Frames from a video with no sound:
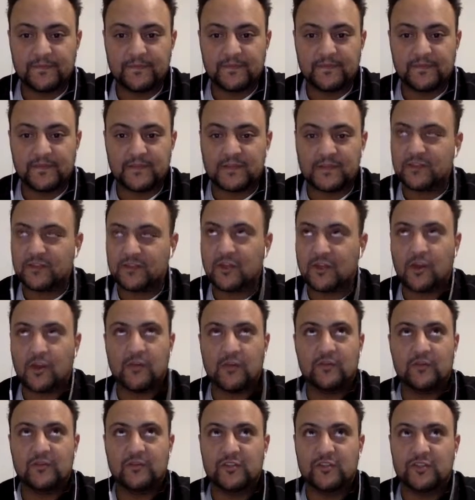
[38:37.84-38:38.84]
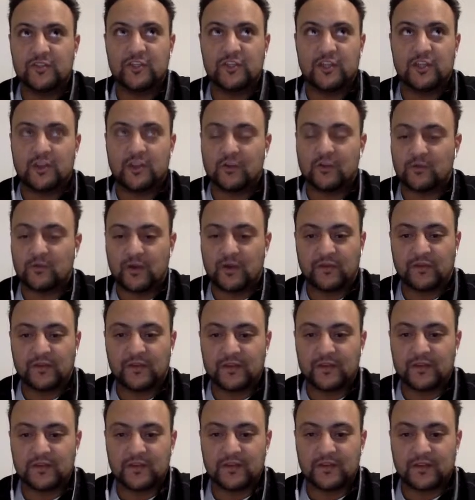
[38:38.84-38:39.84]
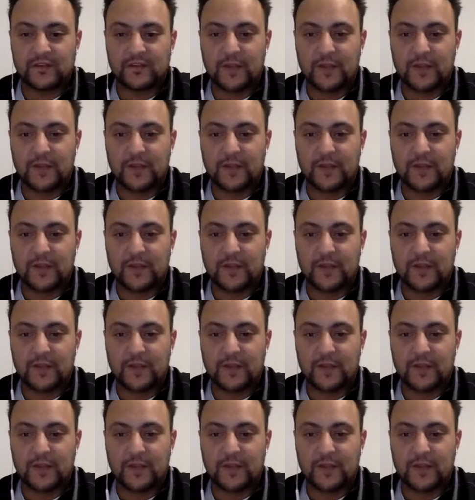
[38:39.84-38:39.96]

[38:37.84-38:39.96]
There's no geo-referencing.